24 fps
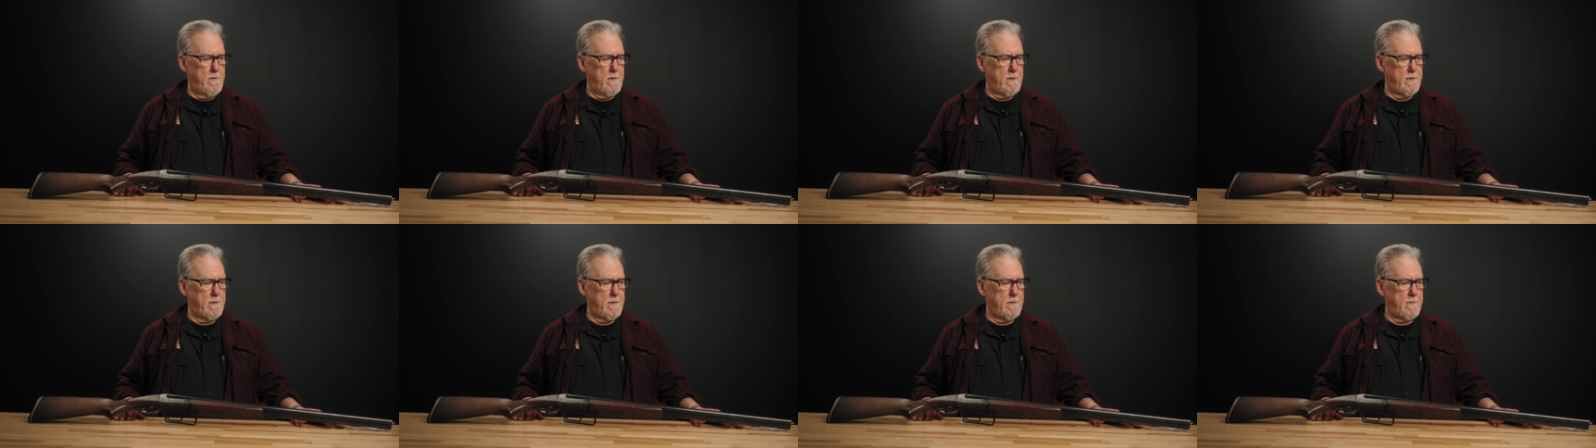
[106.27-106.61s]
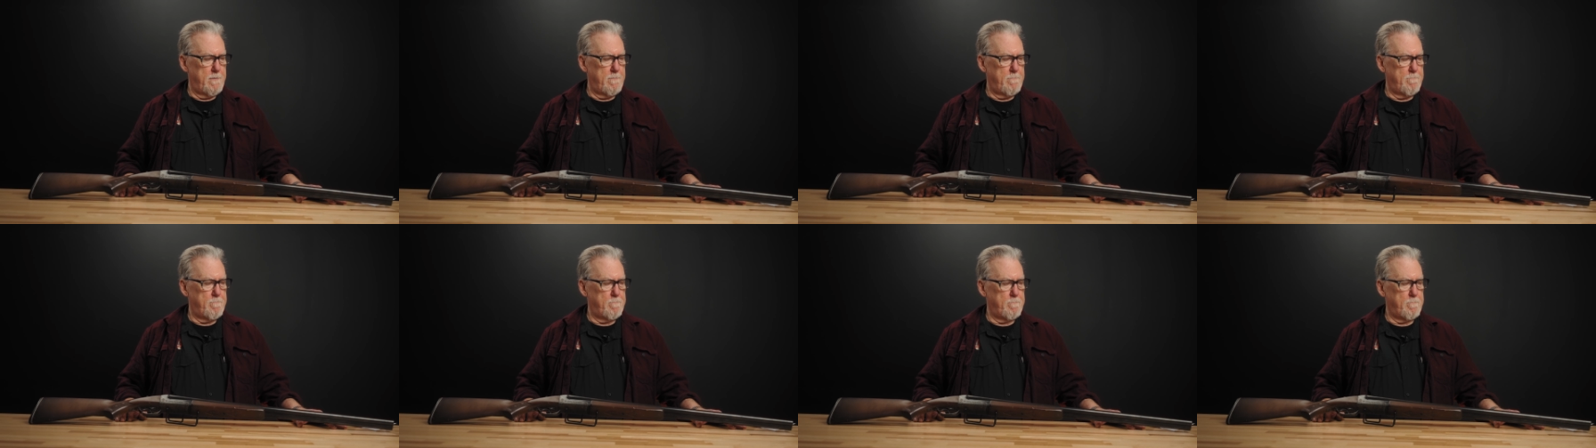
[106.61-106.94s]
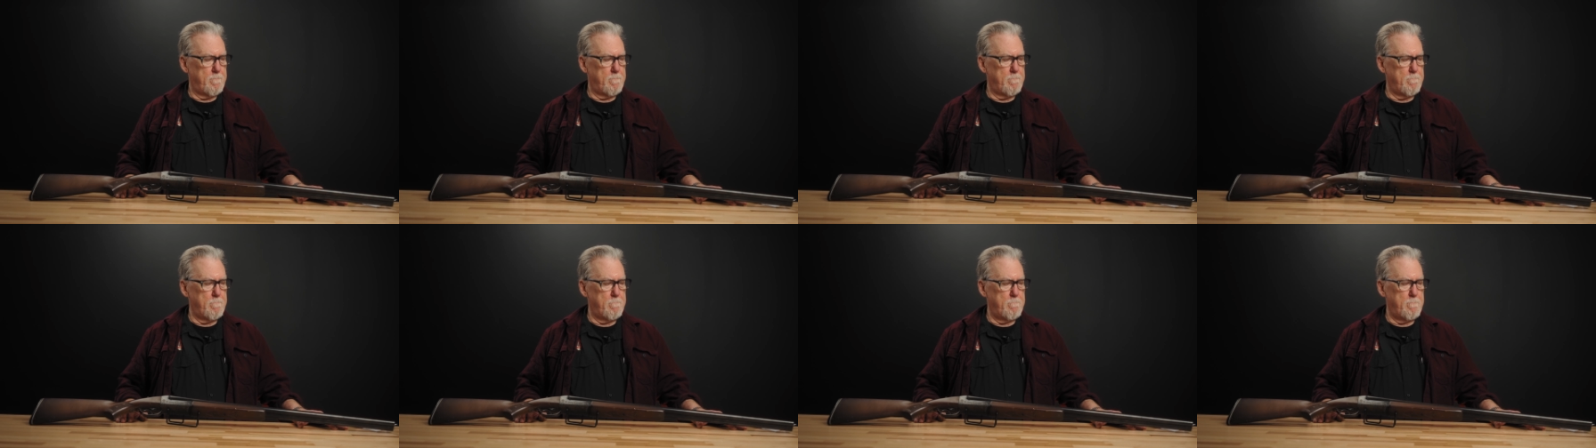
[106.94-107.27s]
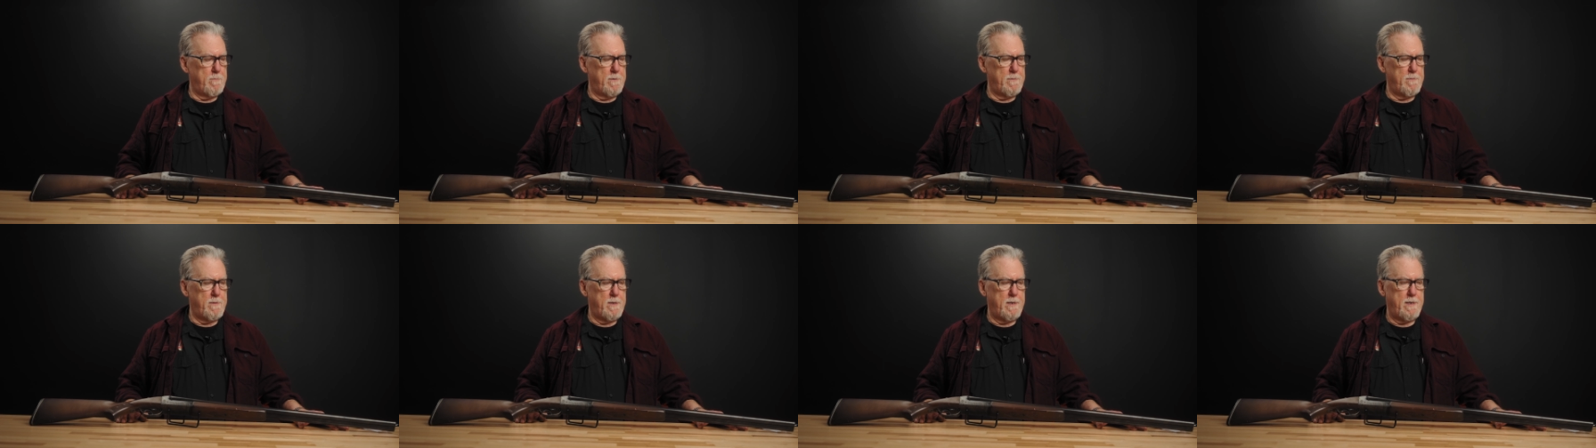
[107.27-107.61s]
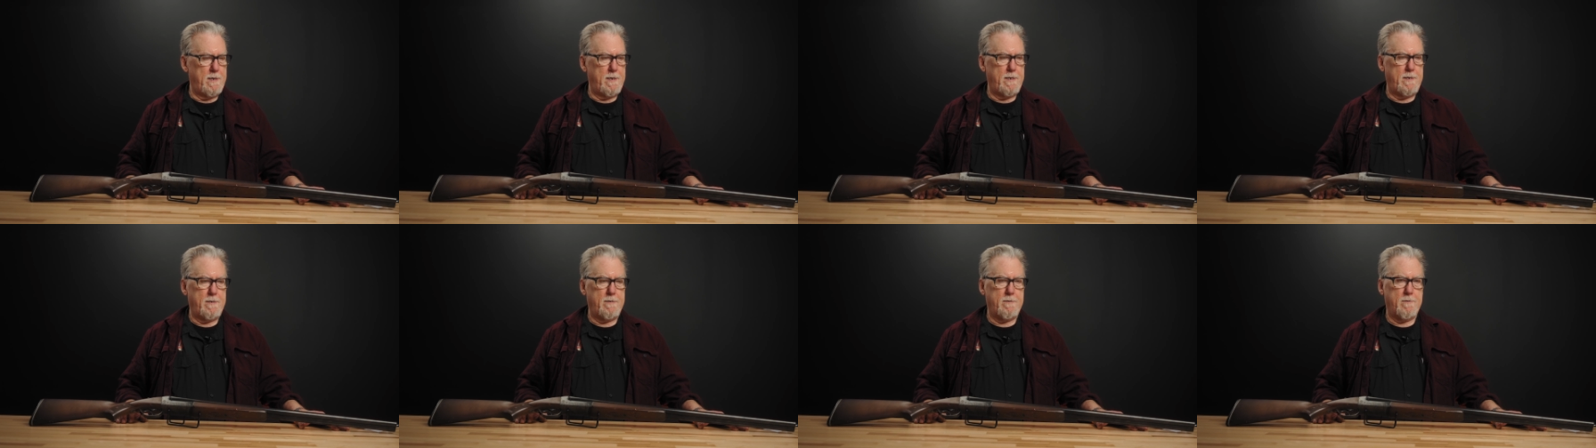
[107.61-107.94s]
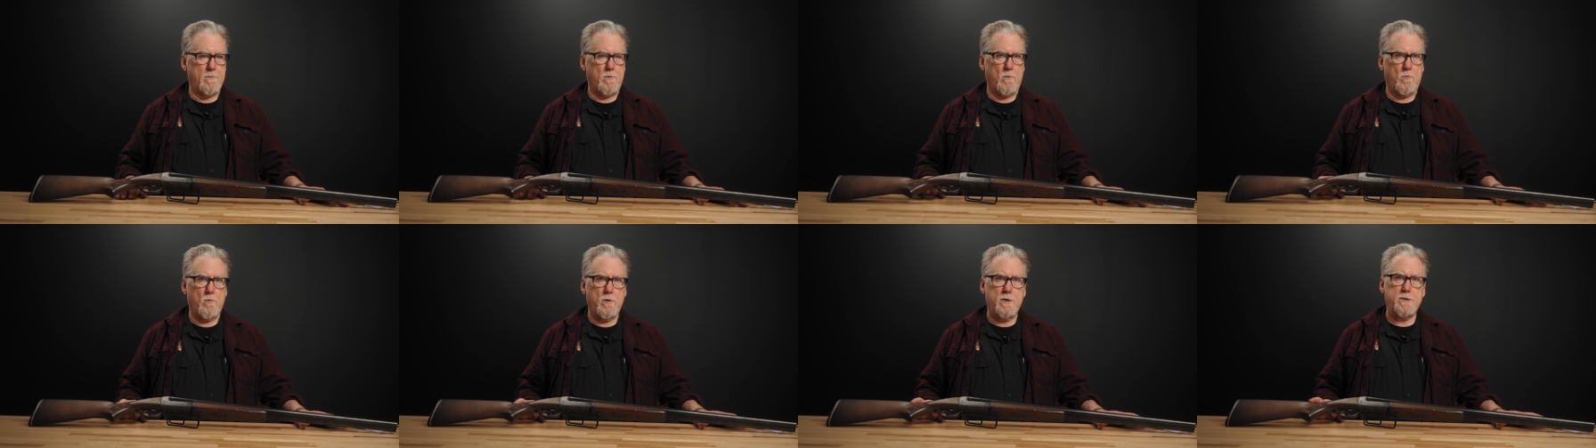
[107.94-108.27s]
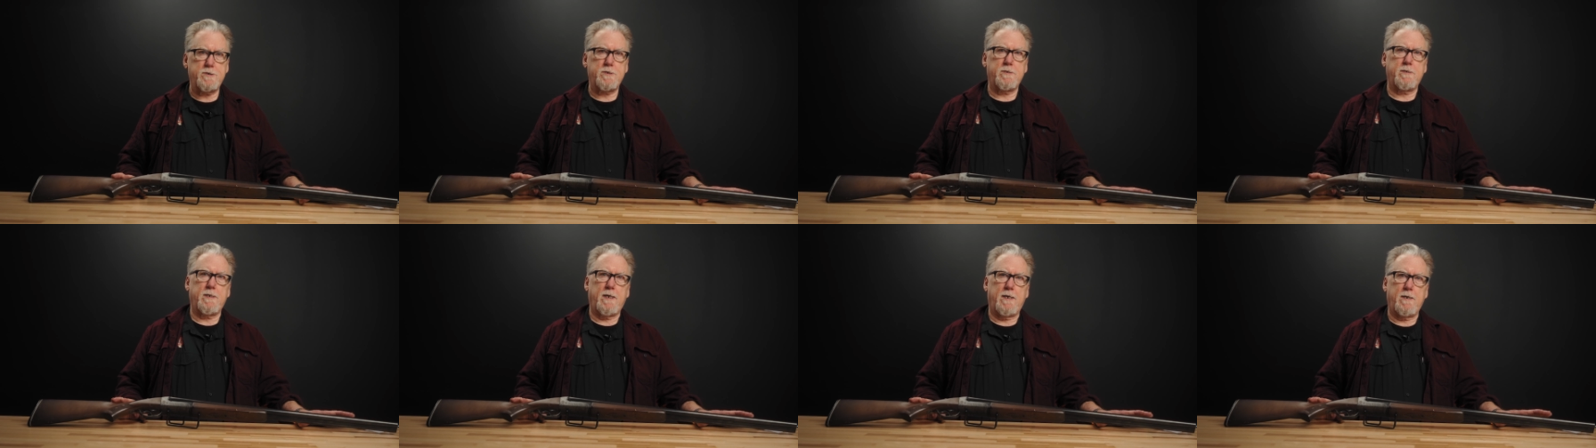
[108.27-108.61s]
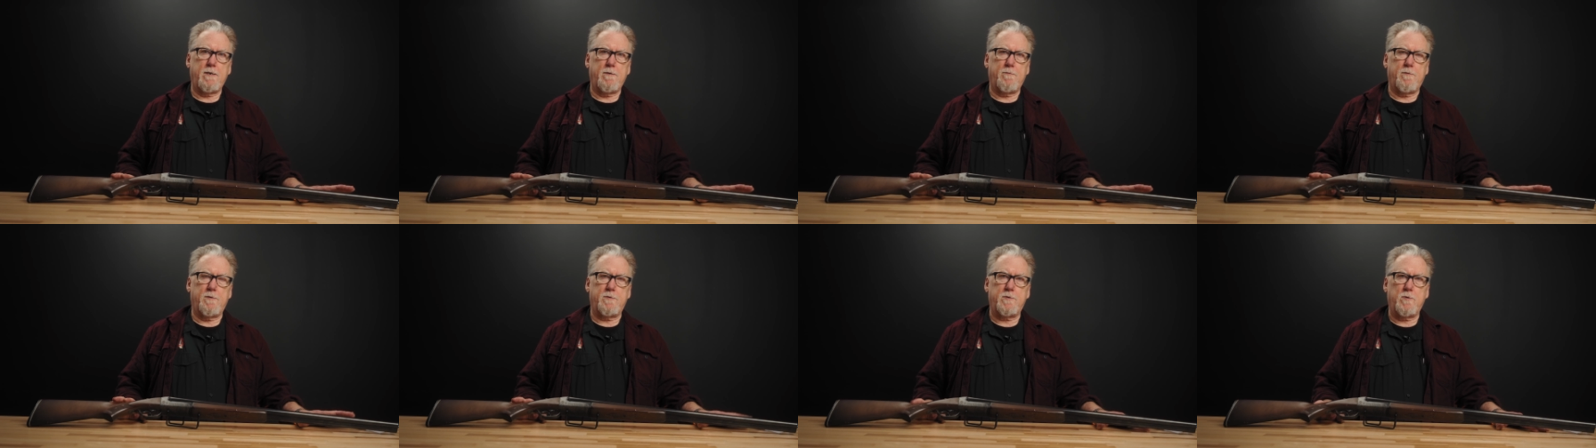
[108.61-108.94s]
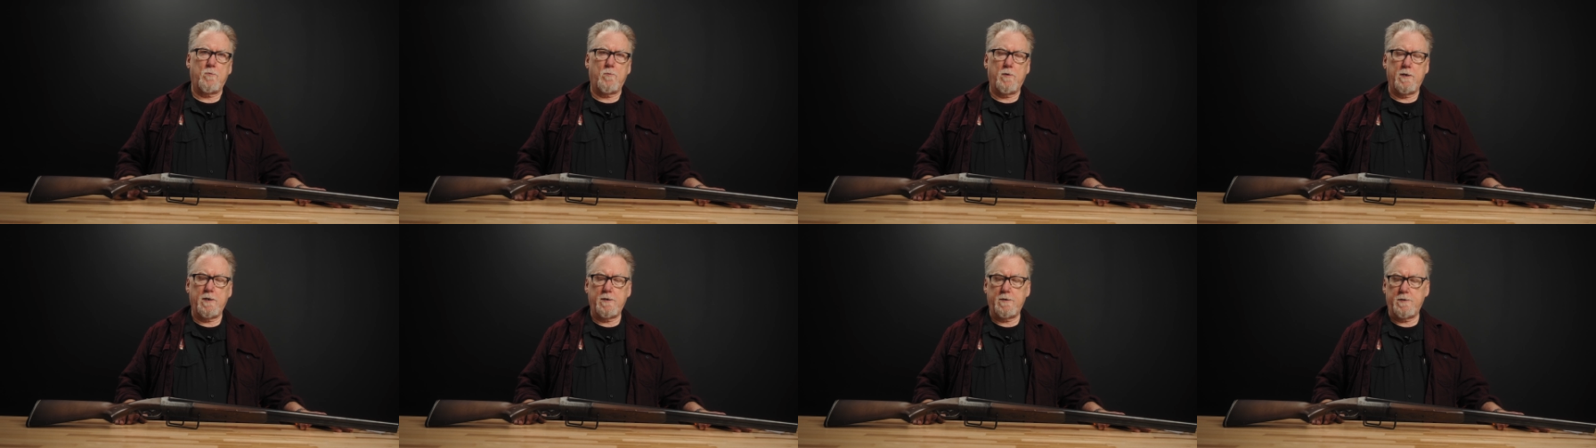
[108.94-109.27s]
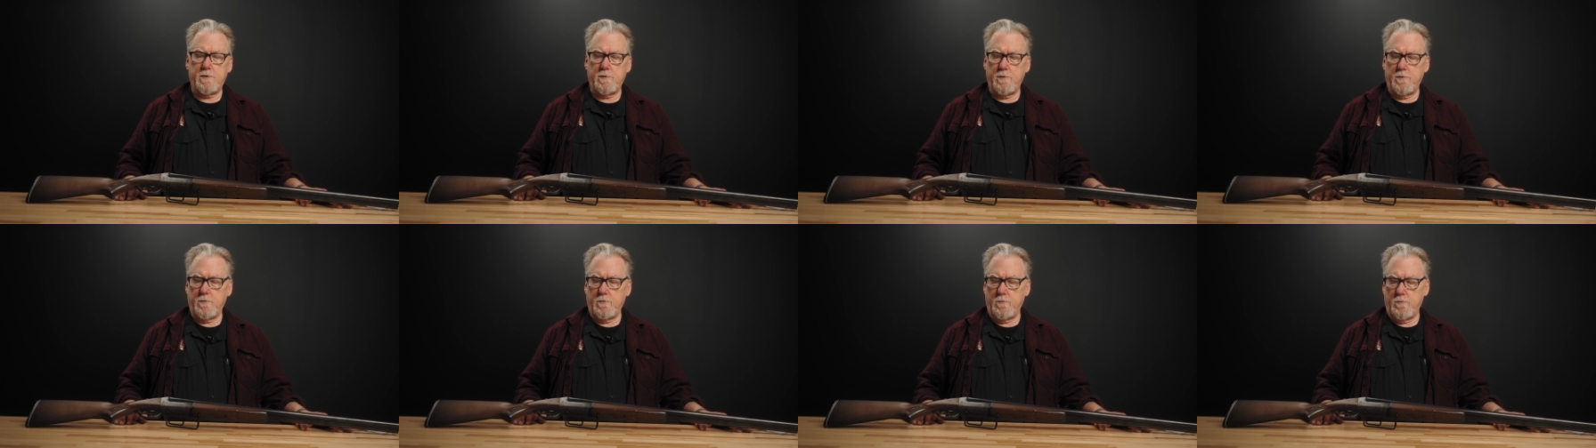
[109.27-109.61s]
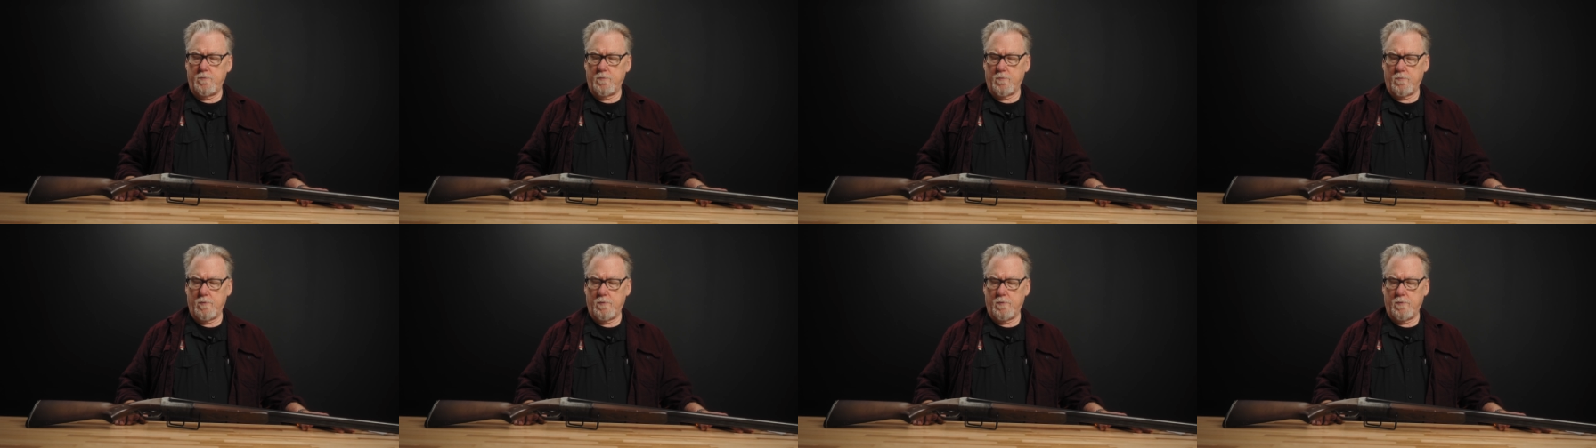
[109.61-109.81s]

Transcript: Um, but they originated the 22